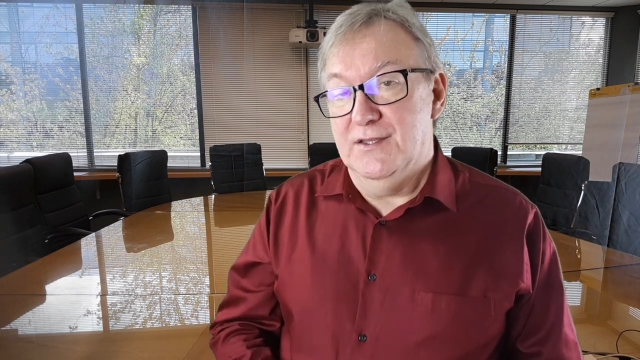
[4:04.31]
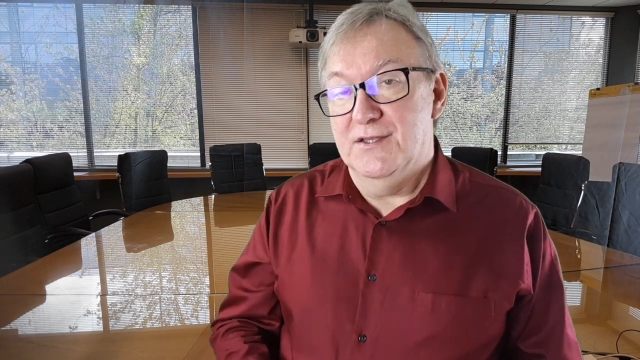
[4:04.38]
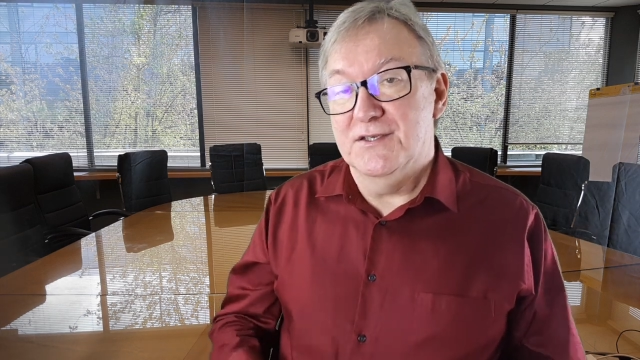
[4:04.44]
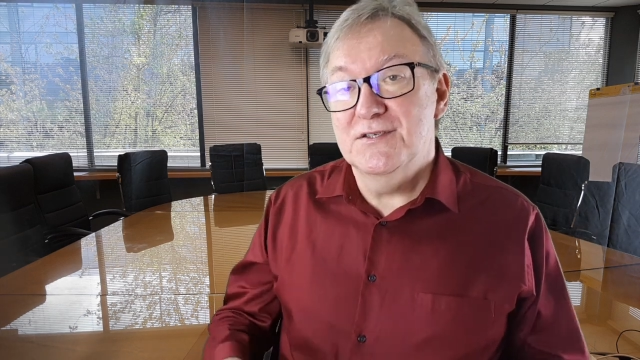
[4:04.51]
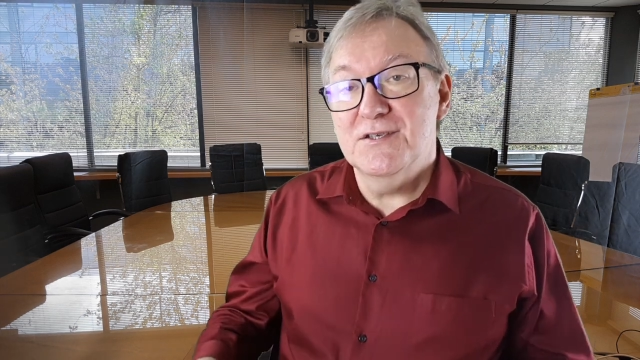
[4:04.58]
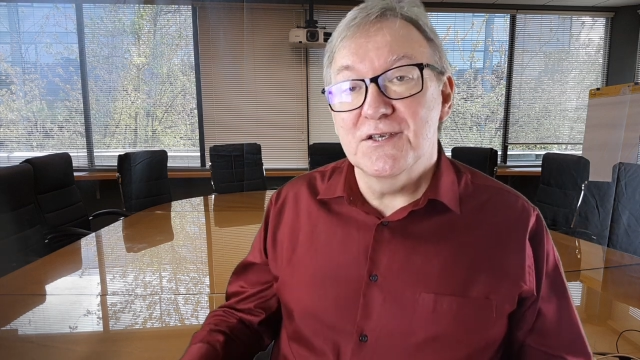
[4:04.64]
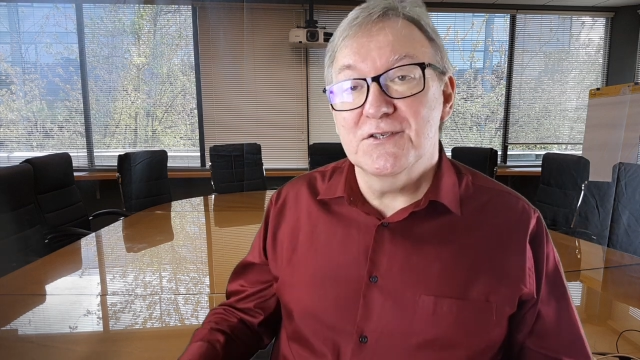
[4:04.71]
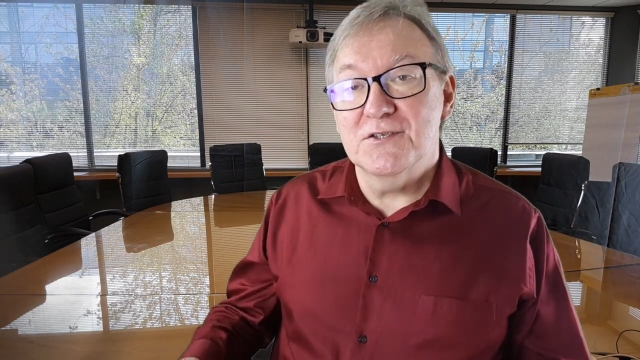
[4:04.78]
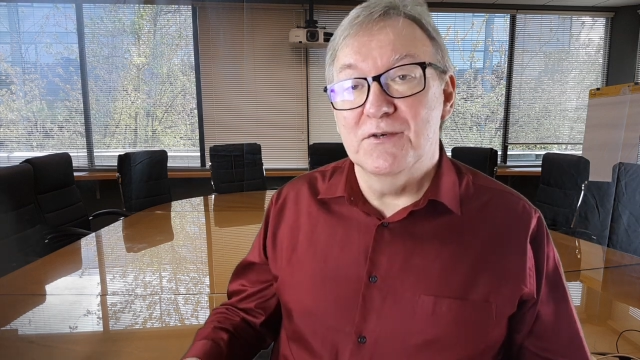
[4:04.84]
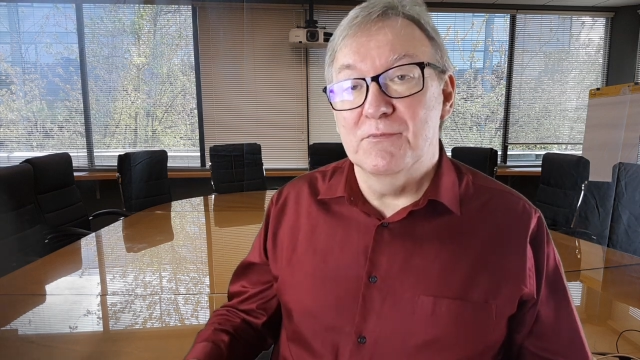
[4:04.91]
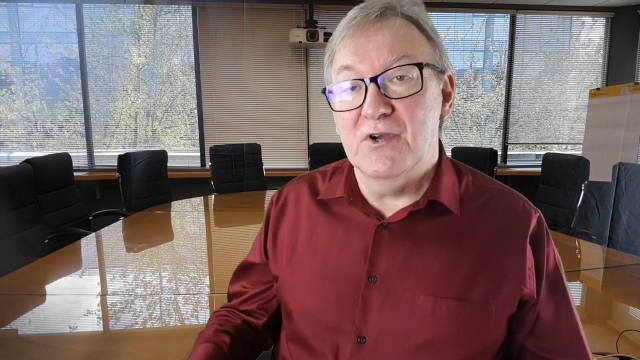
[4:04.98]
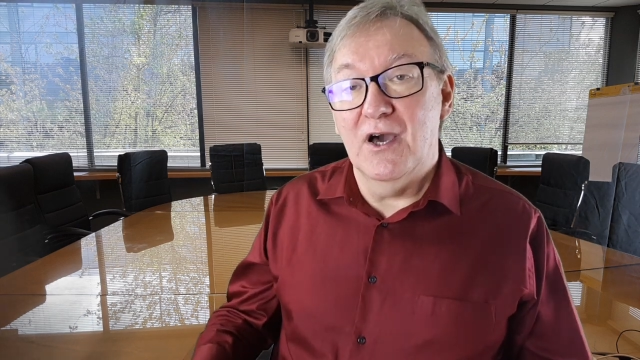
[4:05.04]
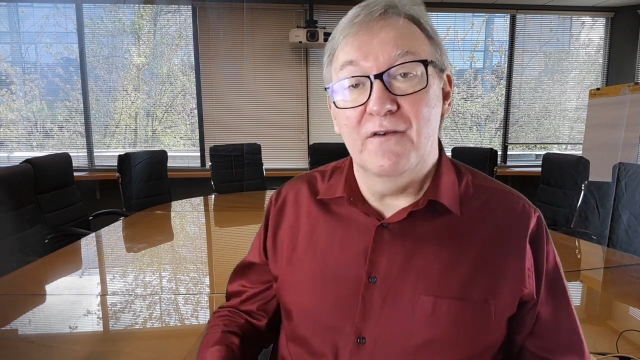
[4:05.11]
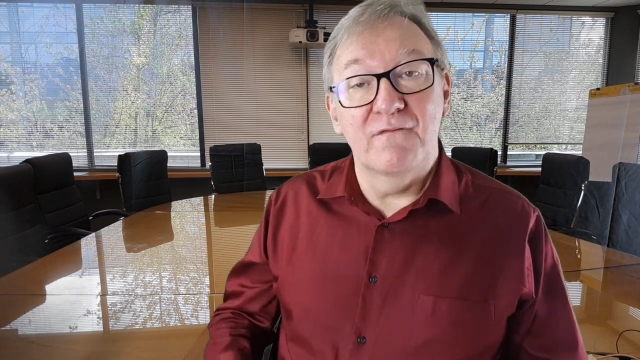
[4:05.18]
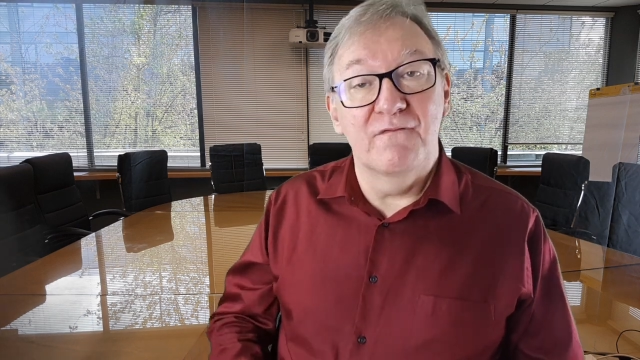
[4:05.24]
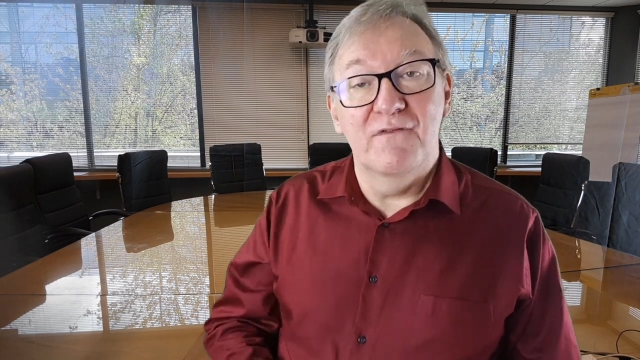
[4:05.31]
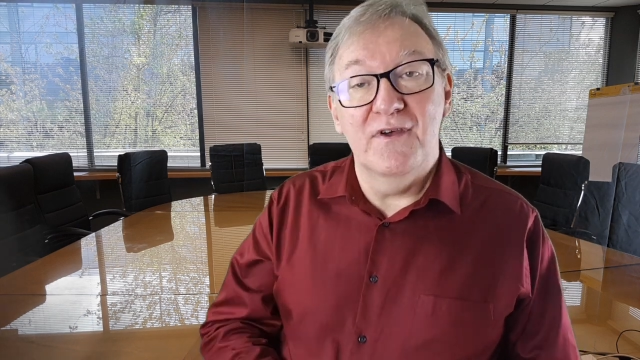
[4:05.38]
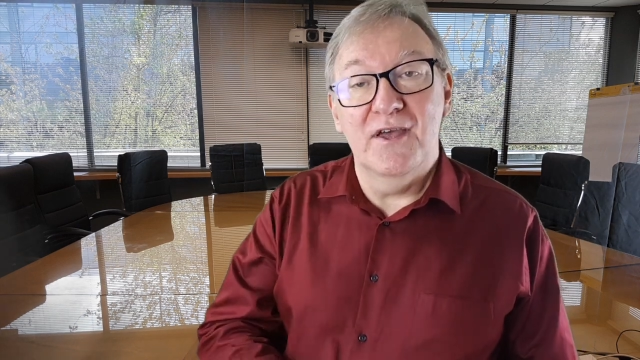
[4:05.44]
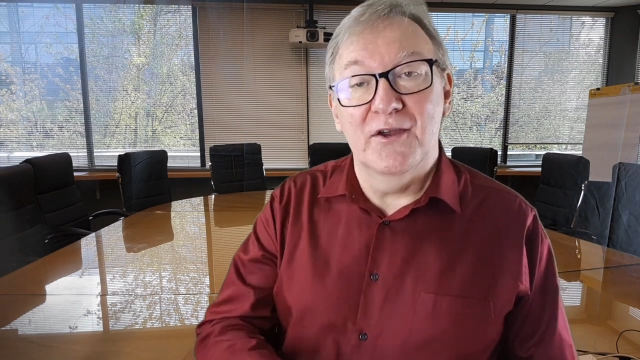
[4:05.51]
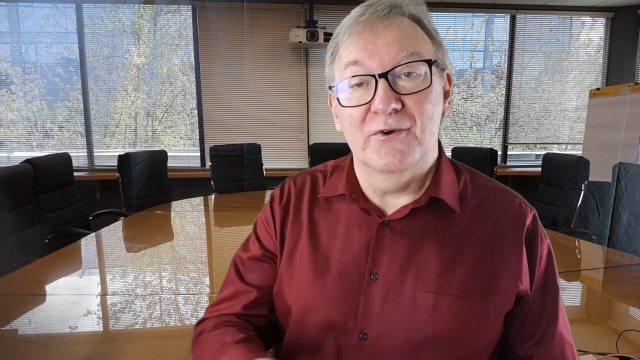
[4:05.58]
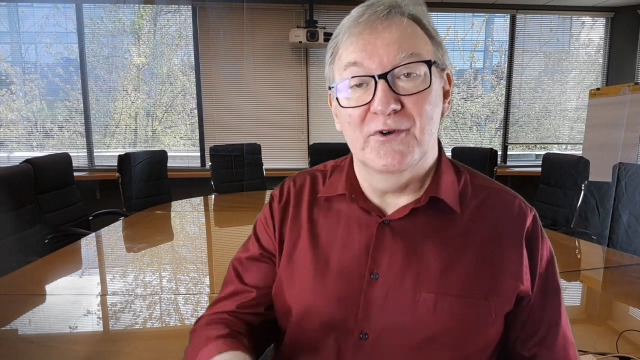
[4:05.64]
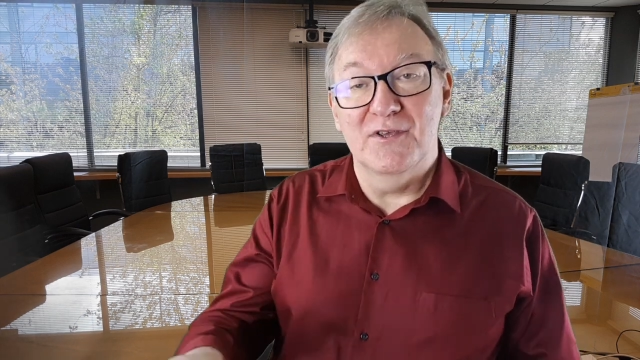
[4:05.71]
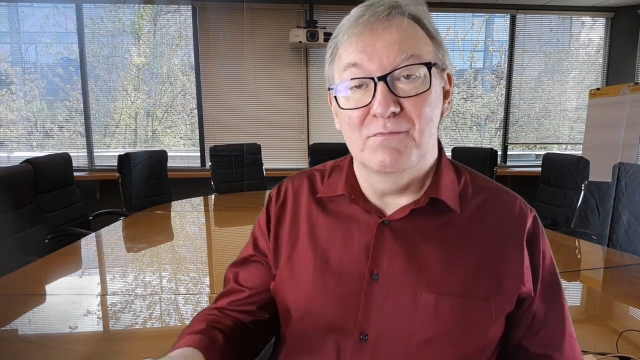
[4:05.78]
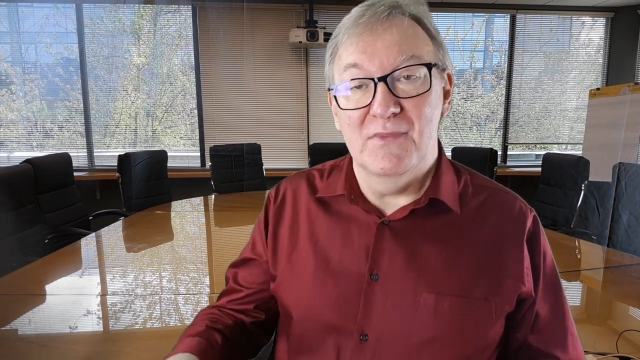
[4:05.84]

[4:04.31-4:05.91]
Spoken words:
the system got very